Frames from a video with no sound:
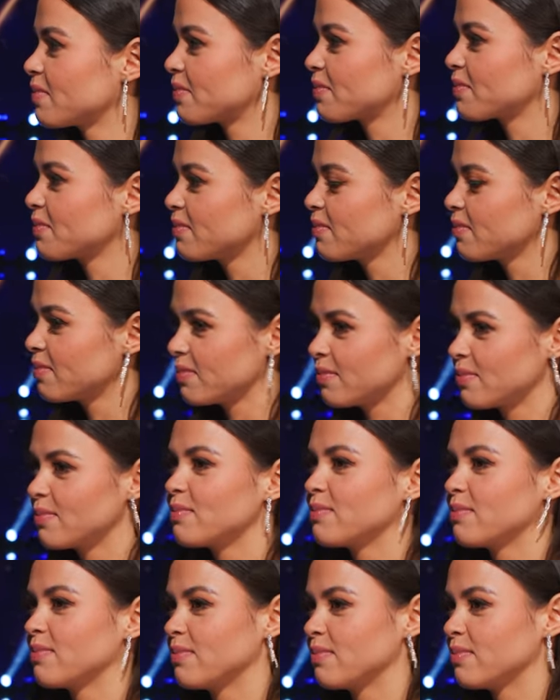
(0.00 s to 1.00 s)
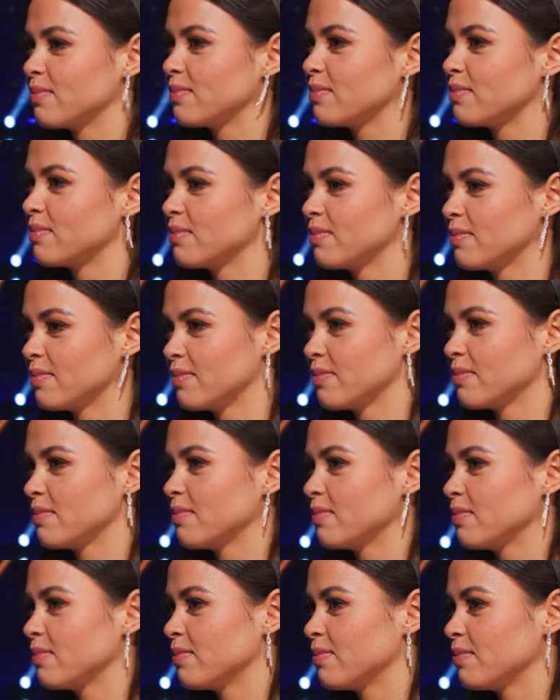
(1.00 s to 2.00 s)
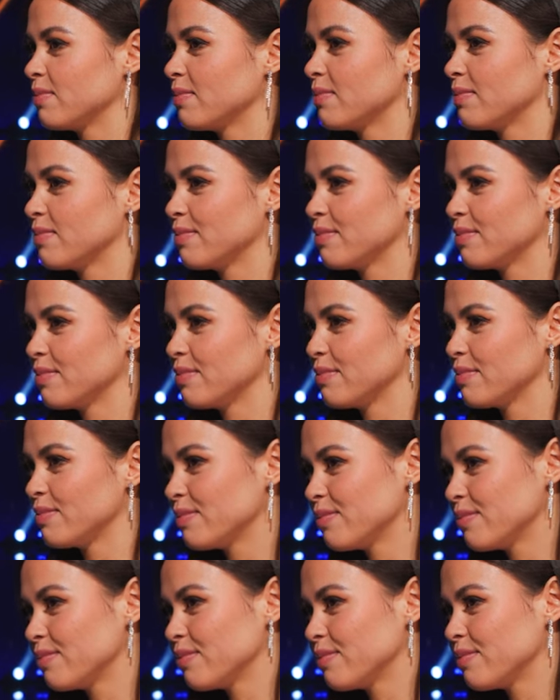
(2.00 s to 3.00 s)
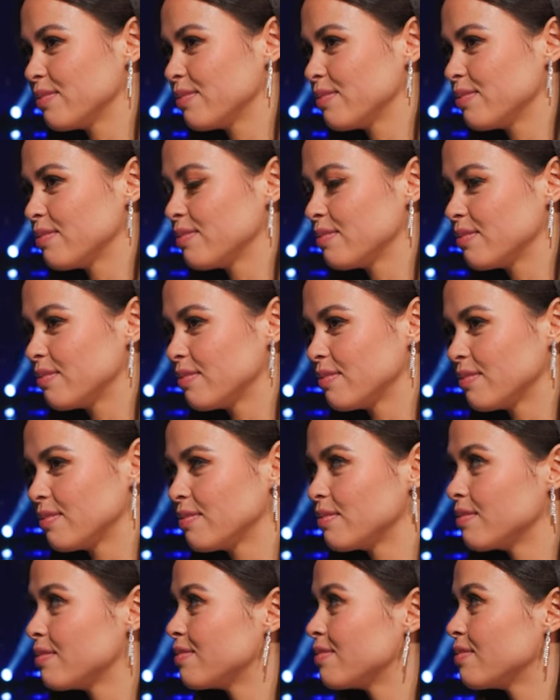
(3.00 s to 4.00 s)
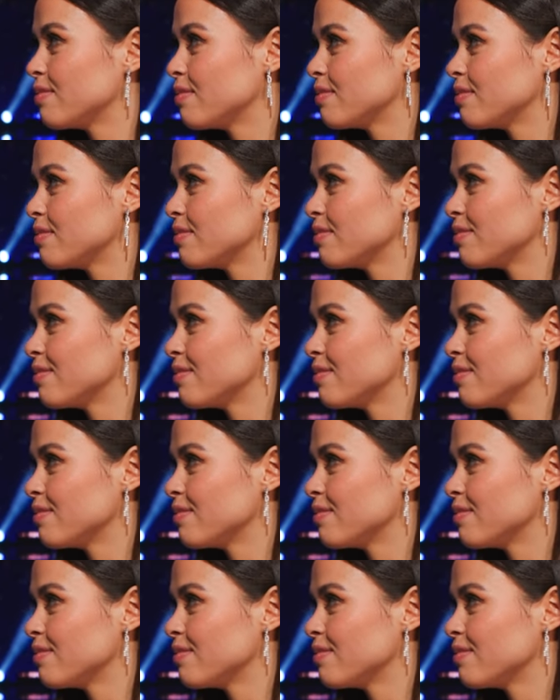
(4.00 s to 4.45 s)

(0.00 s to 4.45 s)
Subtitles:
No words are spoken by the person on screen.